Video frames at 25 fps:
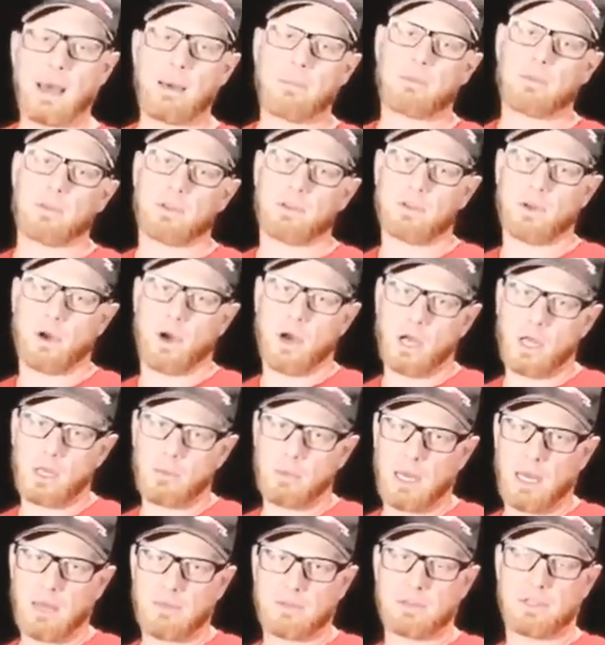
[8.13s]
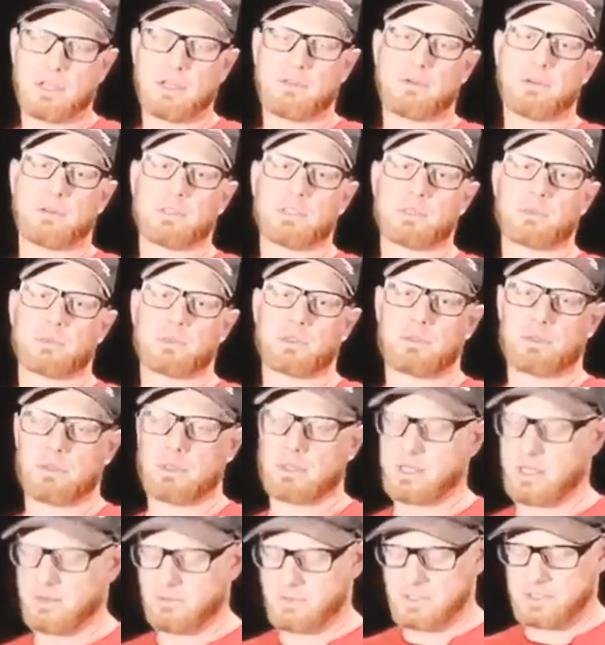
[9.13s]
and talk about the
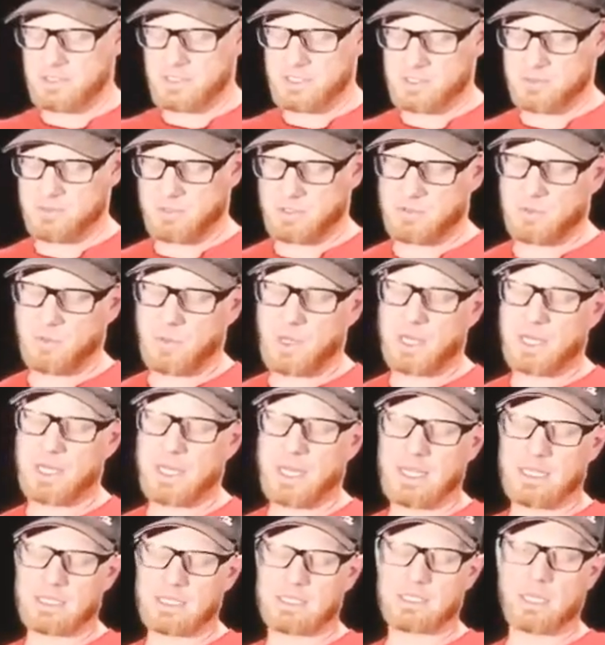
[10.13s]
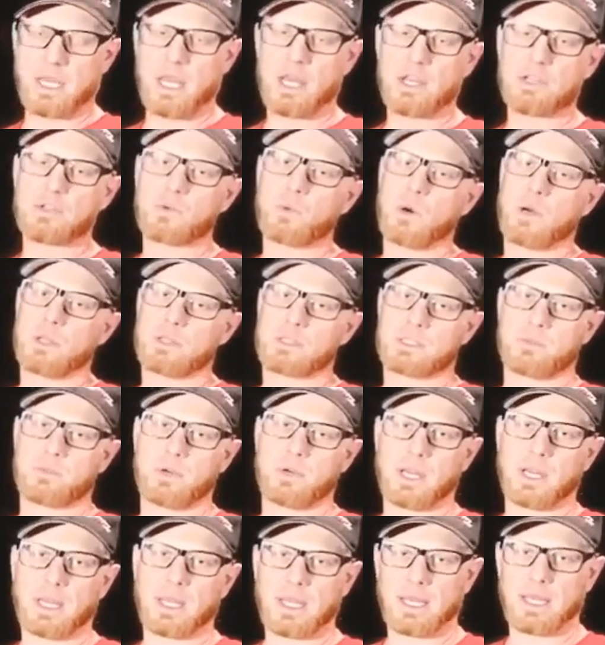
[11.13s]
differences between a Stage 1
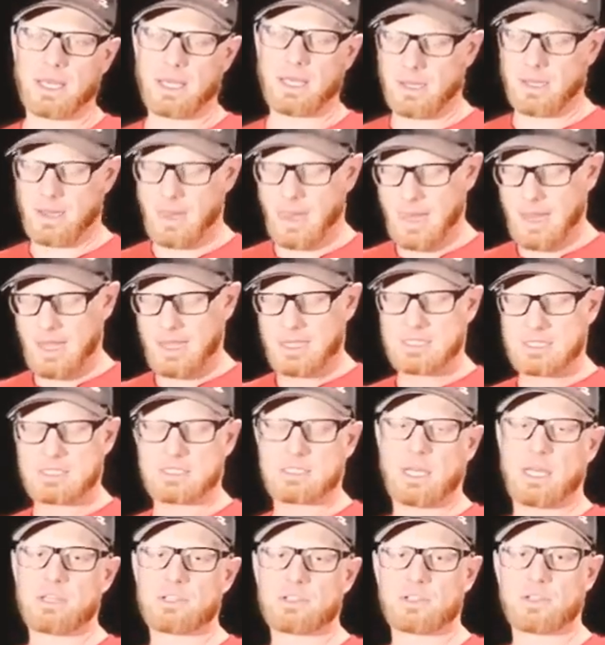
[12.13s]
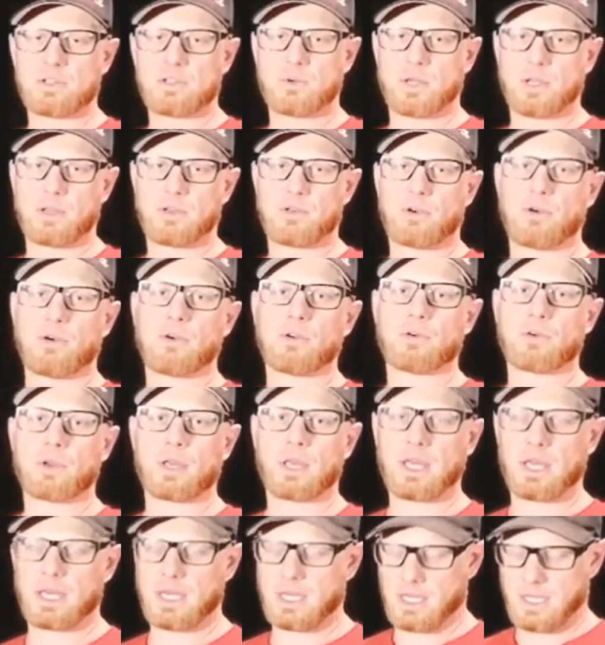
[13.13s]
spring kit, Stage 2 internal
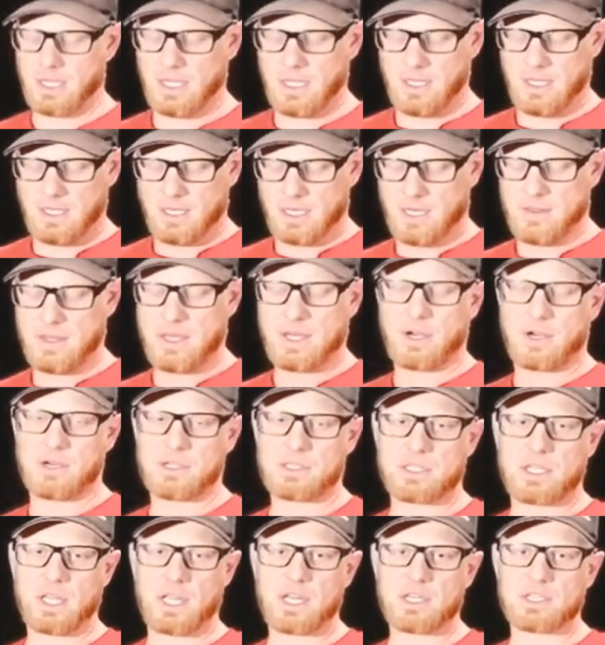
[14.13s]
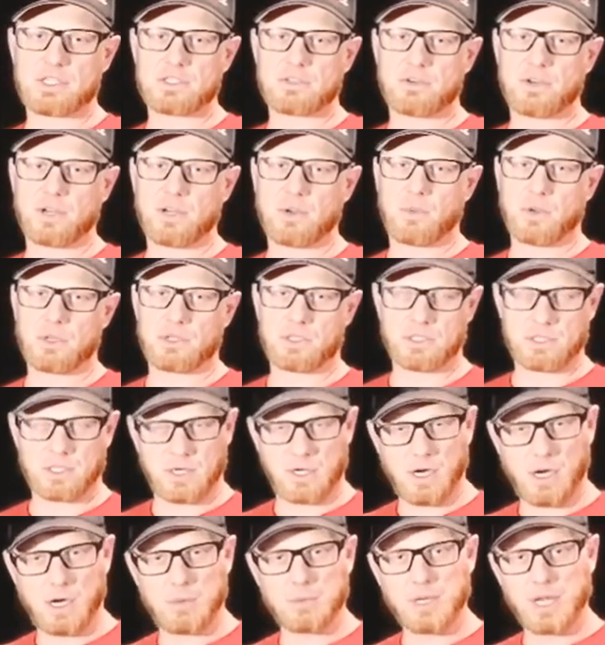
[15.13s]
kit, and then our Stage 3, which is a
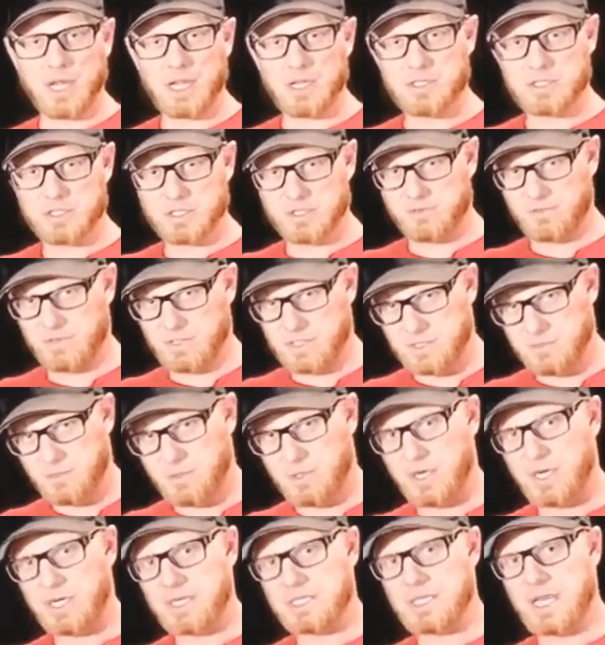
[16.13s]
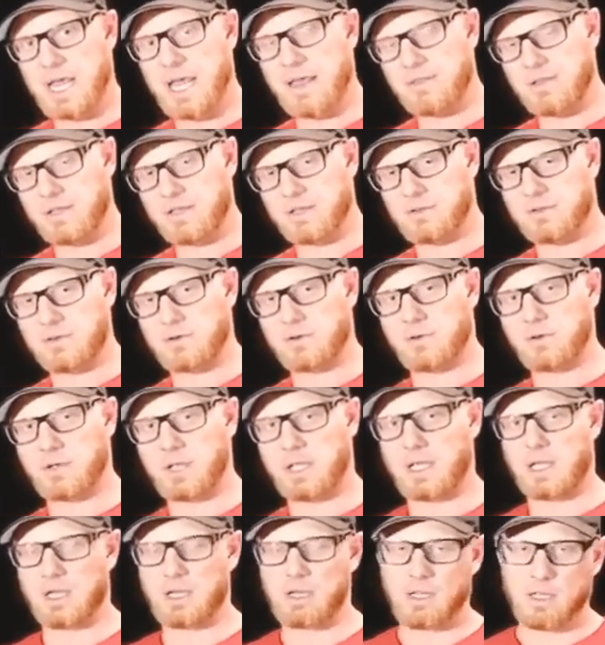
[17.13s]
combination of the springs and the internal
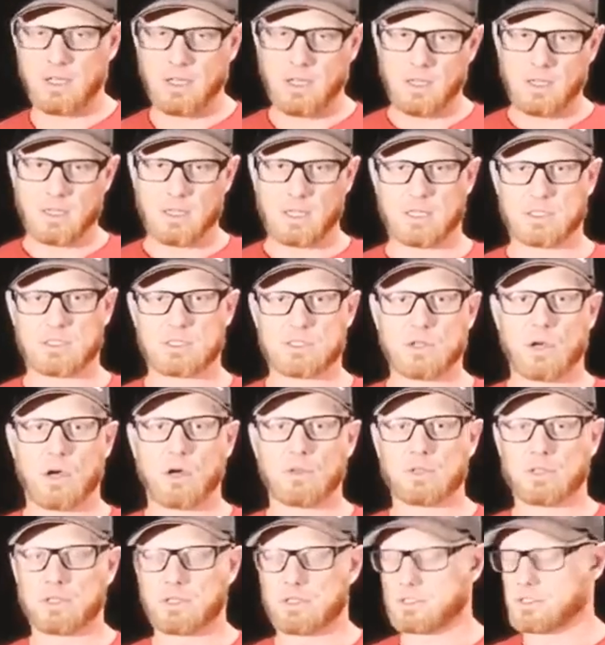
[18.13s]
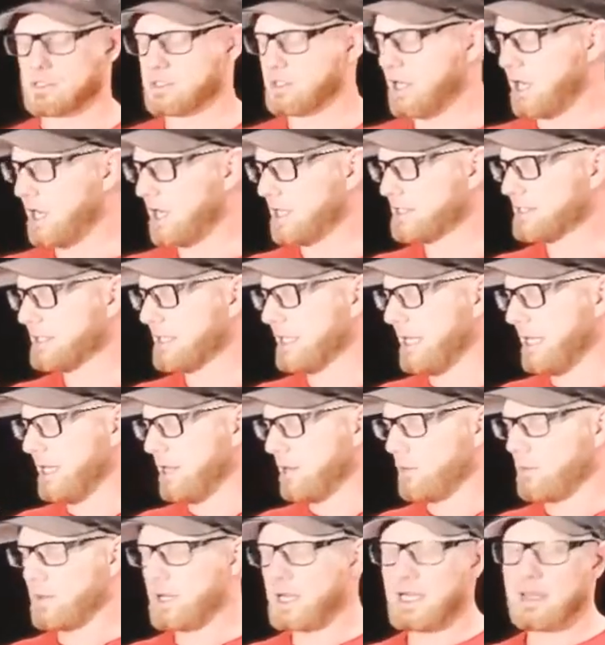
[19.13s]
kit installed in your shocks.
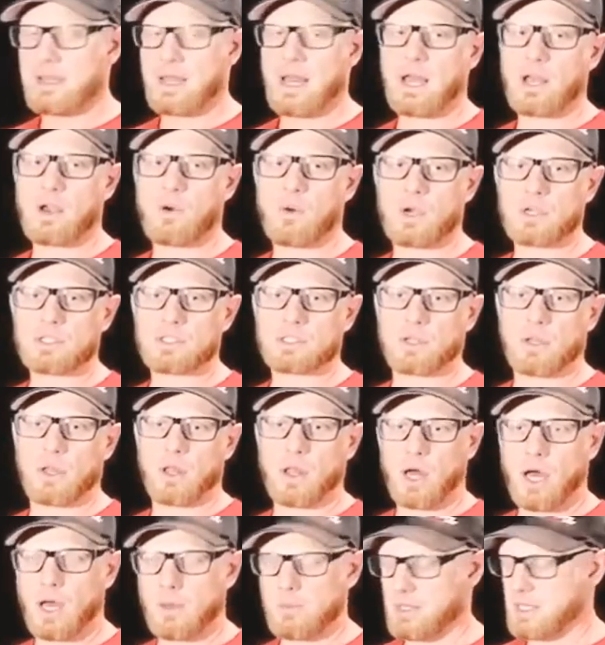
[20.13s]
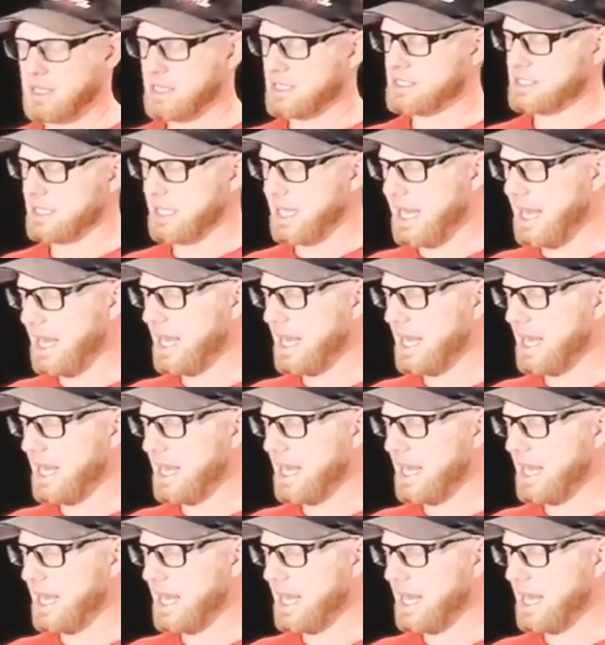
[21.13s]
We get that question a lot because it can